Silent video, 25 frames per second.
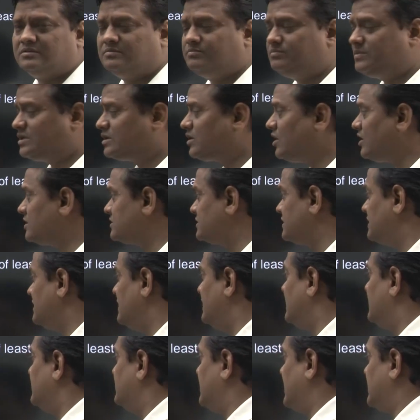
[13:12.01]
because
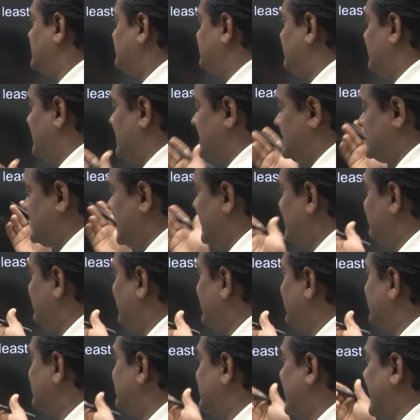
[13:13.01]
the
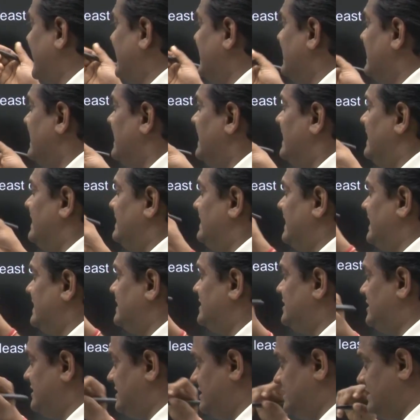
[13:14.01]
statement is saying that
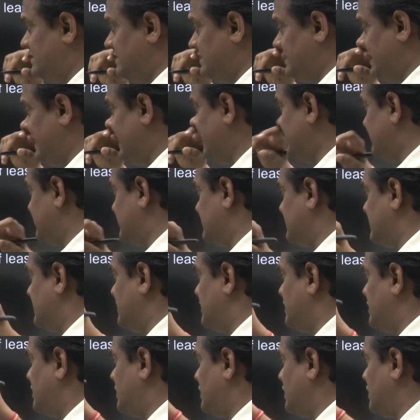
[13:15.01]
these
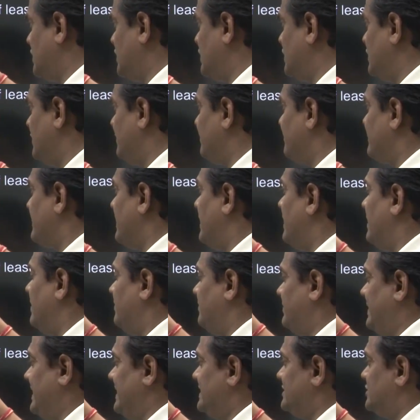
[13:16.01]
two
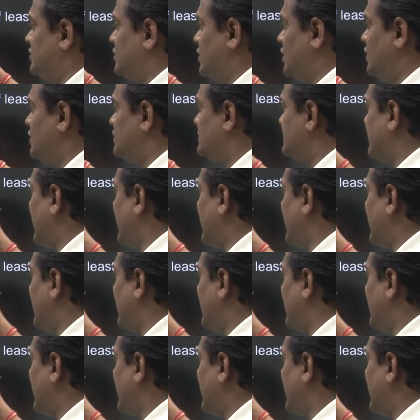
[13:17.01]
means grouse